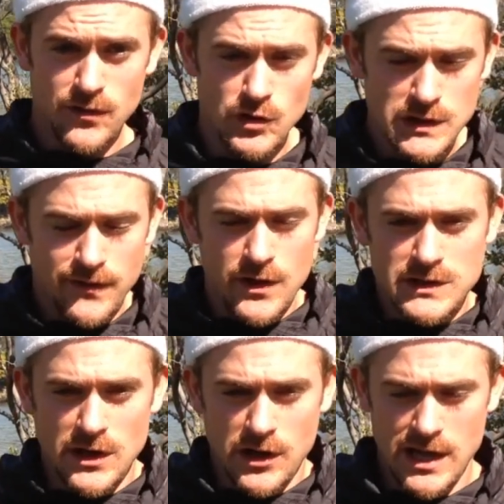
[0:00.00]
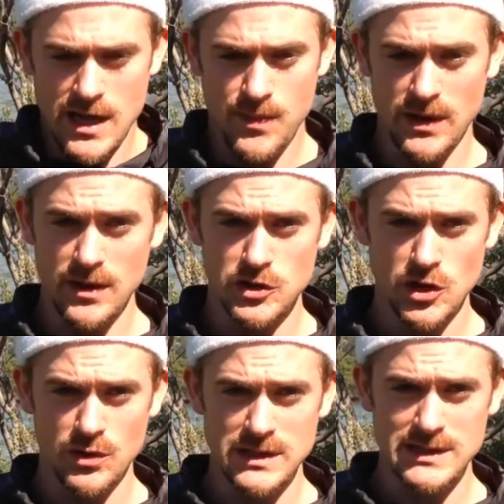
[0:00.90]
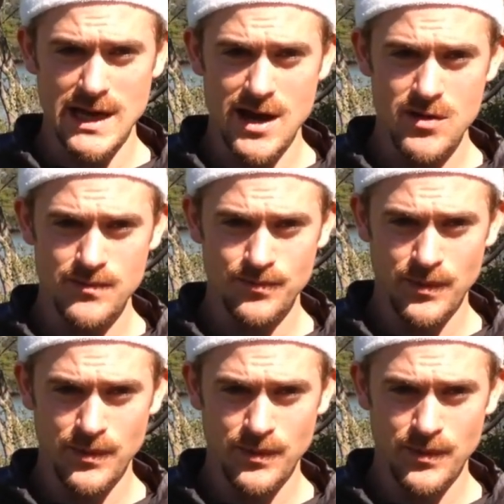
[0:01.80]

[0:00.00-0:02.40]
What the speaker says: of all just focusing on keeping those shoulders down.